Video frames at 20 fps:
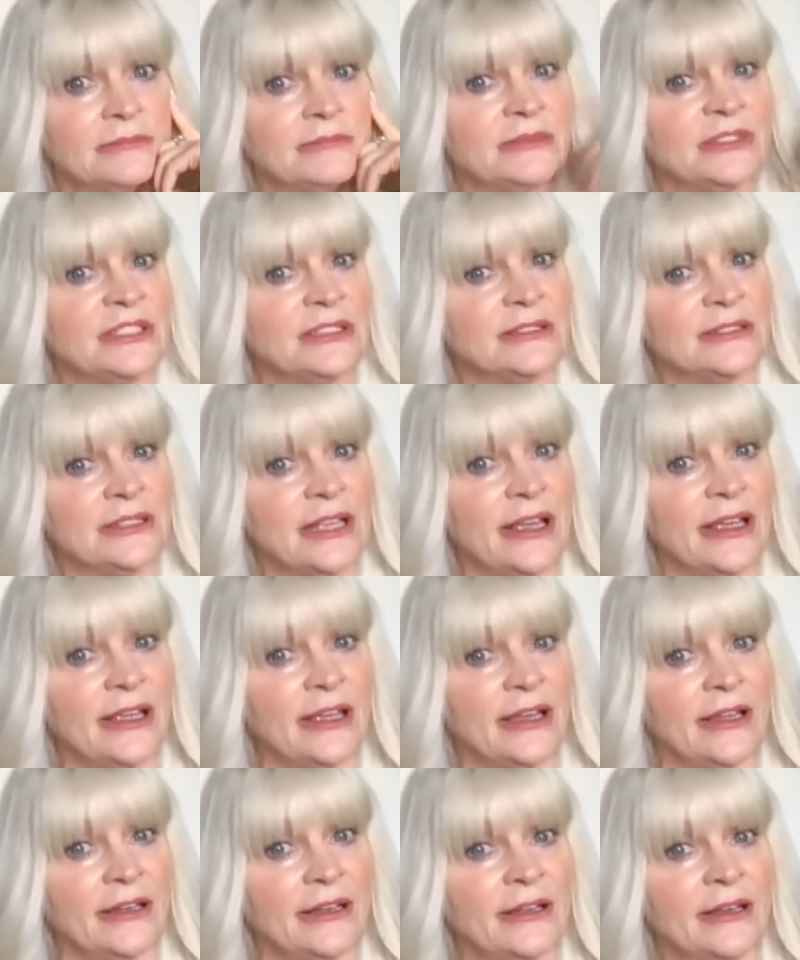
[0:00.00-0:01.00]
Just
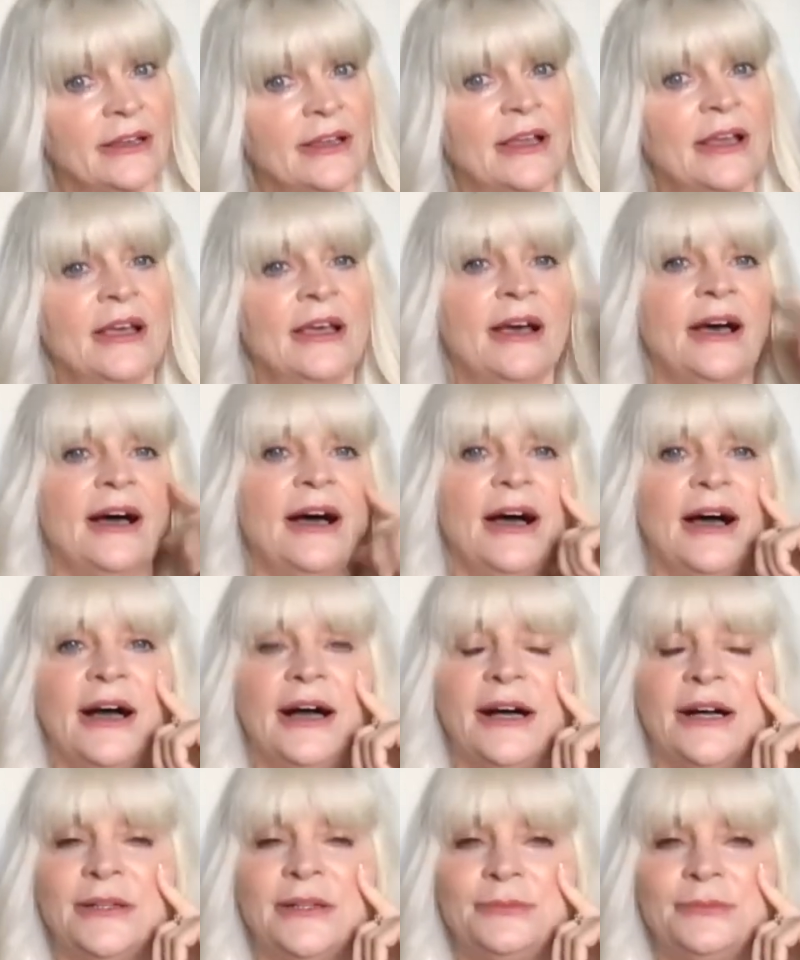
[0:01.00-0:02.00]
saying.
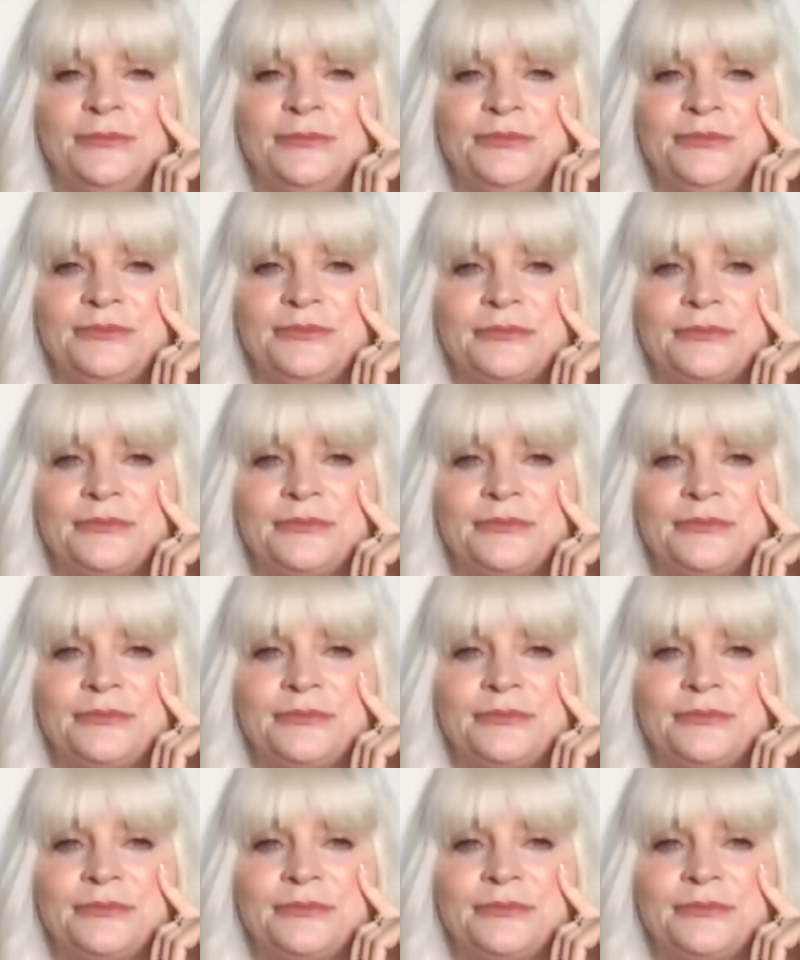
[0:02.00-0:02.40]
Um,